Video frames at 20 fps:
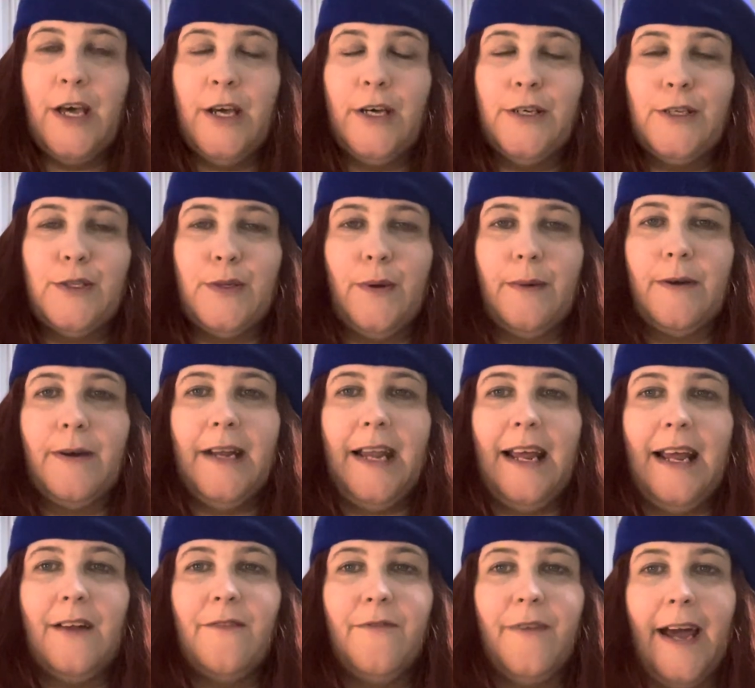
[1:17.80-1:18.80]
So I'm going
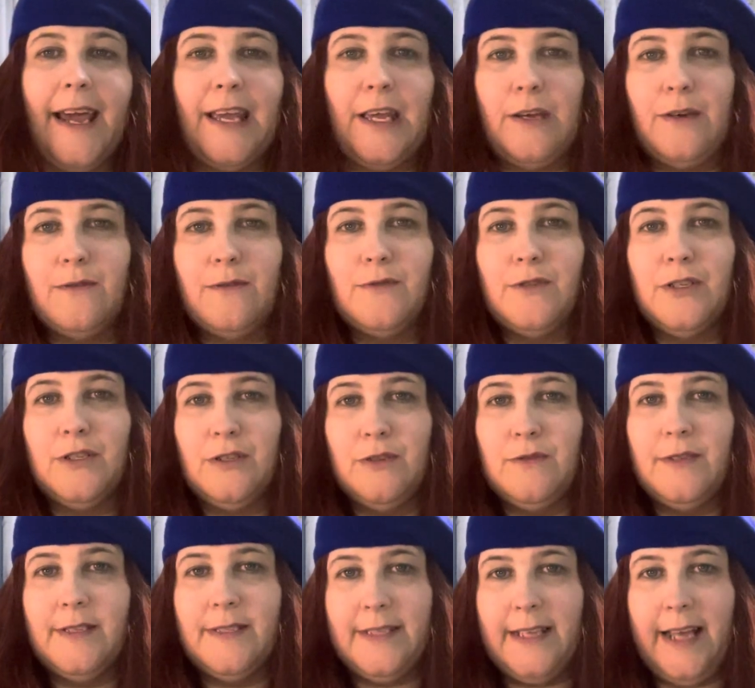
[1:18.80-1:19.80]
to invite you to
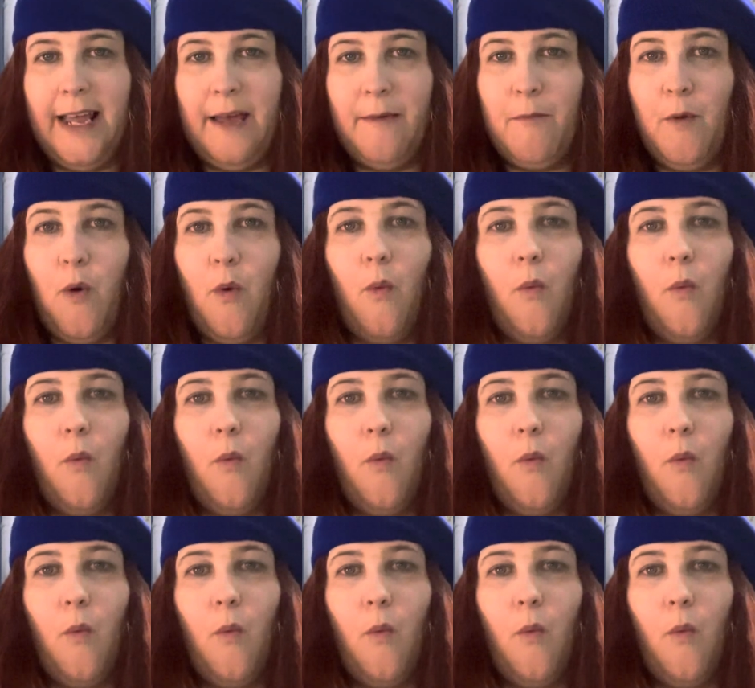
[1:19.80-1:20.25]
do the same.